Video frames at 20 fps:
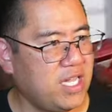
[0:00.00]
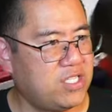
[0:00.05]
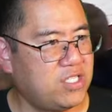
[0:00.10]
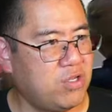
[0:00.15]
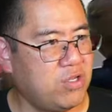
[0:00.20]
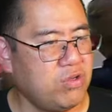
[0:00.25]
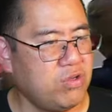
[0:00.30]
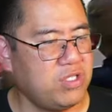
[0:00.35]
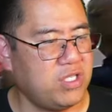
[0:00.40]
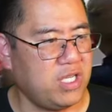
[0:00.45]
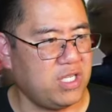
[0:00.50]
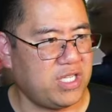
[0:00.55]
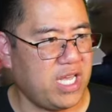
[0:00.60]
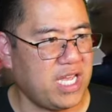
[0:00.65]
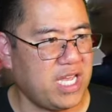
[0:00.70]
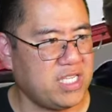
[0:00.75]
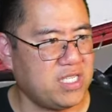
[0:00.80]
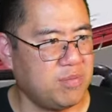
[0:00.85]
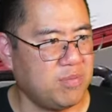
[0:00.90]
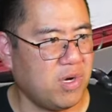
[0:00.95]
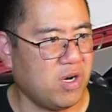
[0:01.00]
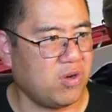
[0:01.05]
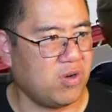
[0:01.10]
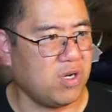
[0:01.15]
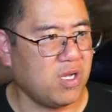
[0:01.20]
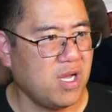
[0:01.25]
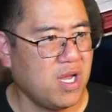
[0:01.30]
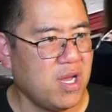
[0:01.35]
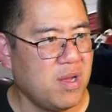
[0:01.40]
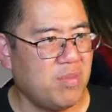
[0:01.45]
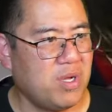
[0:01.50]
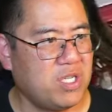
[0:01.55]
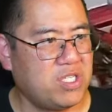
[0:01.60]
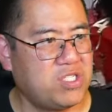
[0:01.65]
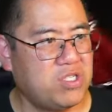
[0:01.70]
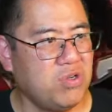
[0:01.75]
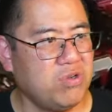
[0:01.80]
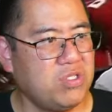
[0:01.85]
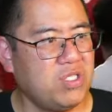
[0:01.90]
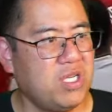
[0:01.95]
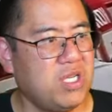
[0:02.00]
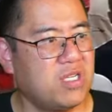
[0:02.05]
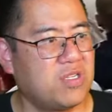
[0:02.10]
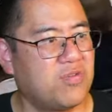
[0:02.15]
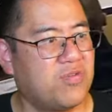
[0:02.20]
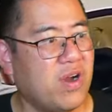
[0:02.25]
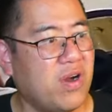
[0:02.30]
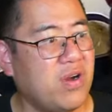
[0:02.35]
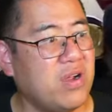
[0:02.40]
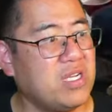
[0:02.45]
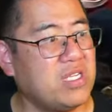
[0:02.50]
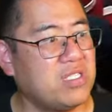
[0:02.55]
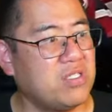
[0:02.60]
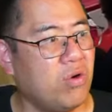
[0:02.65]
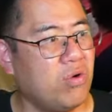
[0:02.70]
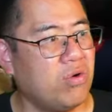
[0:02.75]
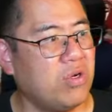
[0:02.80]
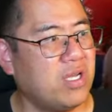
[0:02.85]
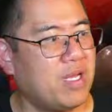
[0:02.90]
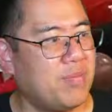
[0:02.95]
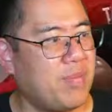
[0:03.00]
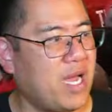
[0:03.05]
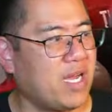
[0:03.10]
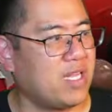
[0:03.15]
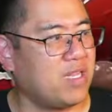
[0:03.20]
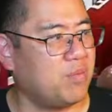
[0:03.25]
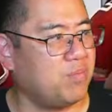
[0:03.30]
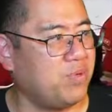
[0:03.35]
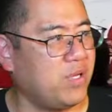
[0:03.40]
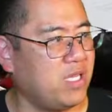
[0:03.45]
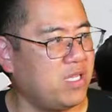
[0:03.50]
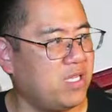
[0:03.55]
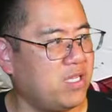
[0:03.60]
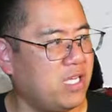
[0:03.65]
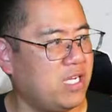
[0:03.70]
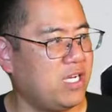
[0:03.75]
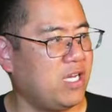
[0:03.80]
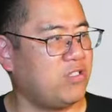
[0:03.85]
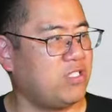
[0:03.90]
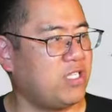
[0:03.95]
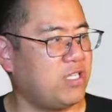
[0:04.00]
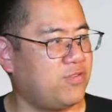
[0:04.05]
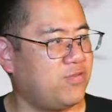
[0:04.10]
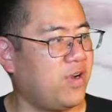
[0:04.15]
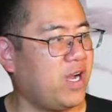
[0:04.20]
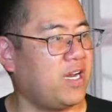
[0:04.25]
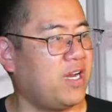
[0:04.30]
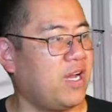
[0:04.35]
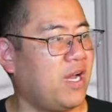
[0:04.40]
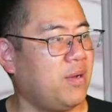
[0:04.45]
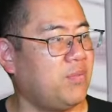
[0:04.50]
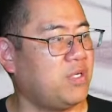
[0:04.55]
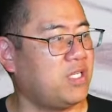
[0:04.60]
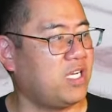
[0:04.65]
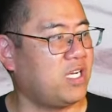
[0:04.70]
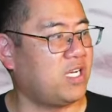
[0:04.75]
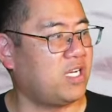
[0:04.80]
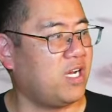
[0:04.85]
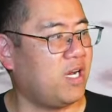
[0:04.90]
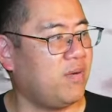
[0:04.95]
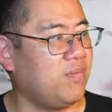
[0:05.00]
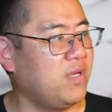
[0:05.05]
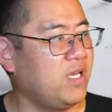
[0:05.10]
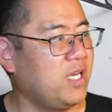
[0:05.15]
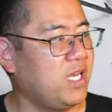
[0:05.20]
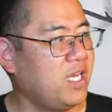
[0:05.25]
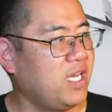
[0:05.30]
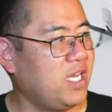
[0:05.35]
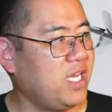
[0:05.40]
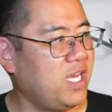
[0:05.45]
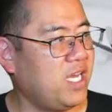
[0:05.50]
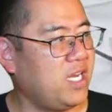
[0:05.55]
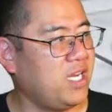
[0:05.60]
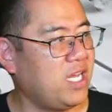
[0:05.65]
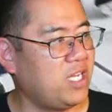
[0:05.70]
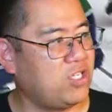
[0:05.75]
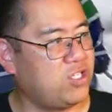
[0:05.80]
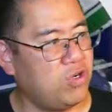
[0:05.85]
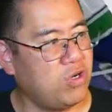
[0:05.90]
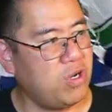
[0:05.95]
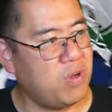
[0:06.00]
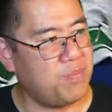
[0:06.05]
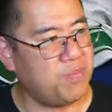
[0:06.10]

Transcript: and Soucy takes him out. But Soucy is very slow to get back in the play. Then Lundell says, fine, I'm just going to come in and shoot